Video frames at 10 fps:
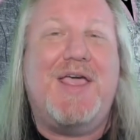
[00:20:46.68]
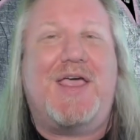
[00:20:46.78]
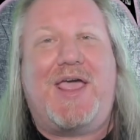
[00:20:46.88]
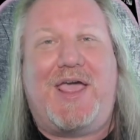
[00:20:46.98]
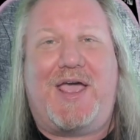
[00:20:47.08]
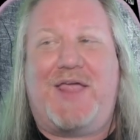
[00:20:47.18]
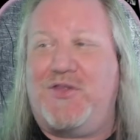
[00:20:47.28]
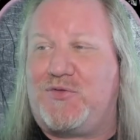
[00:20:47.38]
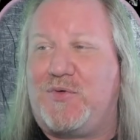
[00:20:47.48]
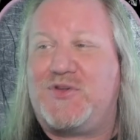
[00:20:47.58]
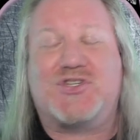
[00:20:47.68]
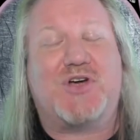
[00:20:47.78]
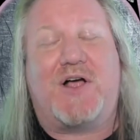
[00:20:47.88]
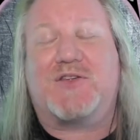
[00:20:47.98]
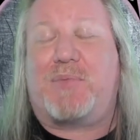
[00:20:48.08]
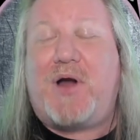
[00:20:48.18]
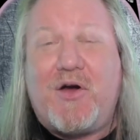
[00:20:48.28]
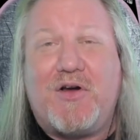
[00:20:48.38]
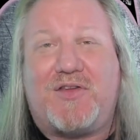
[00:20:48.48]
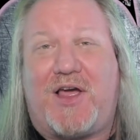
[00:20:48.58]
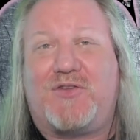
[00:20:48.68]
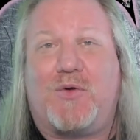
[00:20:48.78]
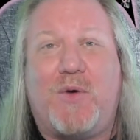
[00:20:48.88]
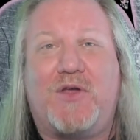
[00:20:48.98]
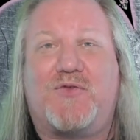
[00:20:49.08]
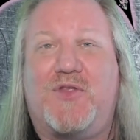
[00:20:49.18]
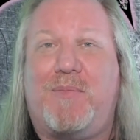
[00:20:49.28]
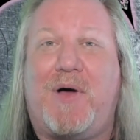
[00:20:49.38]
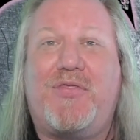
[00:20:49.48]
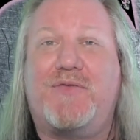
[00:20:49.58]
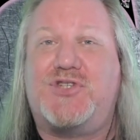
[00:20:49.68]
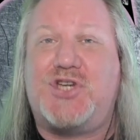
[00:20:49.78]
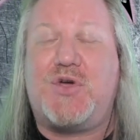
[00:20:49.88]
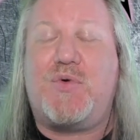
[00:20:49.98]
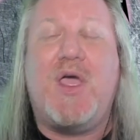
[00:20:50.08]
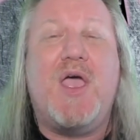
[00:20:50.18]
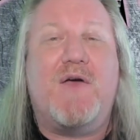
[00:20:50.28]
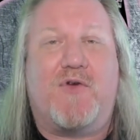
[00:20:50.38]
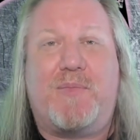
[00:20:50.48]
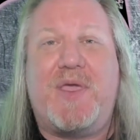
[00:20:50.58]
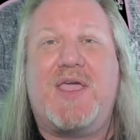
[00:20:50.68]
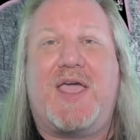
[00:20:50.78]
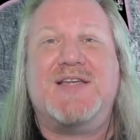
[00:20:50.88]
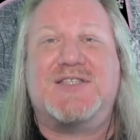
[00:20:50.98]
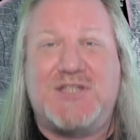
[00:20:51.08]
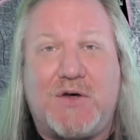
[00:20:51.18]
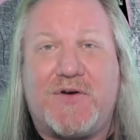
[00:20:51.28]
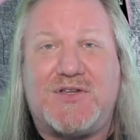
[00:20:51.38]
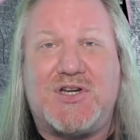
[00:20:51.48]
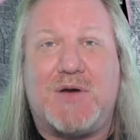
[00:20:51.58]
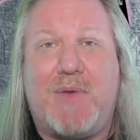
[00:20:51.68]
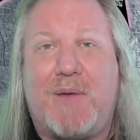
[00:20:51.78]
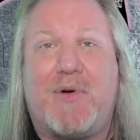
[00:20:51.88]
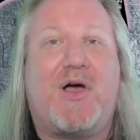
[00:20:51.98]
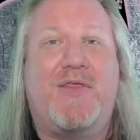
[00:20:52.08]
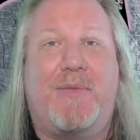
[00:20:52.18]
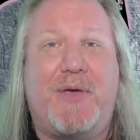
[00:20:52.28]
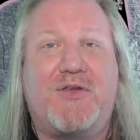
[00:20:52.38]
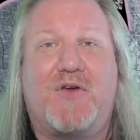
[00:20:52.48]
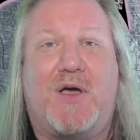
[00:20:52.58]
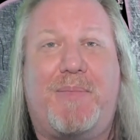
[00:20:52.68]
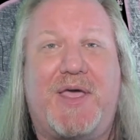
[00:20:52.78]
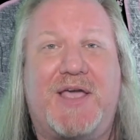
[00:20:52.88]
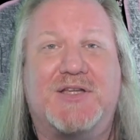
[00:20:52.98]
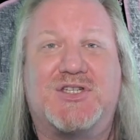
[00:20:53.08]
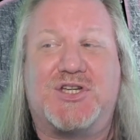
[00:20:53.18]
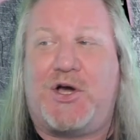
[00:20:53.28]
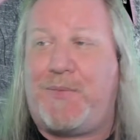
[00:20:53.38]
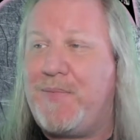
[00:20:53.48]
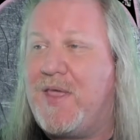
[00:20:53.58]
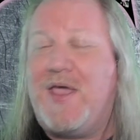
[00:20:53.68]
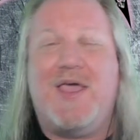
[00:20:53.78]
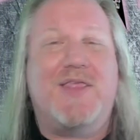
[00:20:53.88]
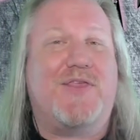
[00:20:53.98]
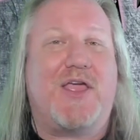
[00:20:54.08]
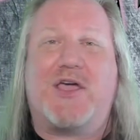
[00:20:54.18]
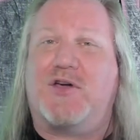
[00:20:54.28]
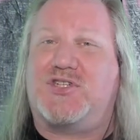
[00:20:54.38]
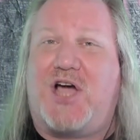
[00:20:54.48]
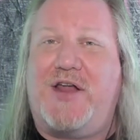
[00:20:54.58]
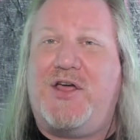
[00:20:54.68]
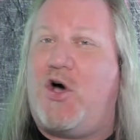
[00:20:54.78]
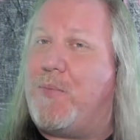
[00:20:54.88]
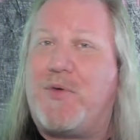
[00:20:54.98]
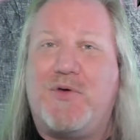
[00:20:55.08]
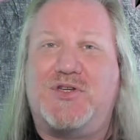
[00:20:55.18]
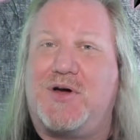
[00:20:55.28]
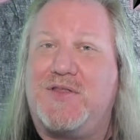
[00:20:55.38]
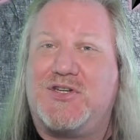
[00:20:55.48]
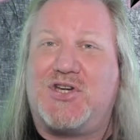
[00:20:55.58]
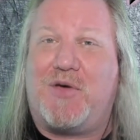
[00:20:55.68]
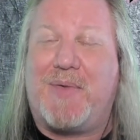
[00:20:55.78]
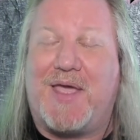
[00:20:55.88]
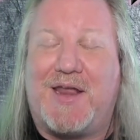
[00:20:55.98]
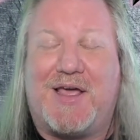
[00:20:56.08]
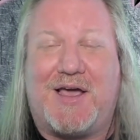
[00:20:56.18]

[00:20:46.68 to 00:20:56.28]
And this was Sean's prioritized request for the month of June for being a Silver Tier member on the Patreon page. So there you go, Sean. Hope you enjoyed the show, man.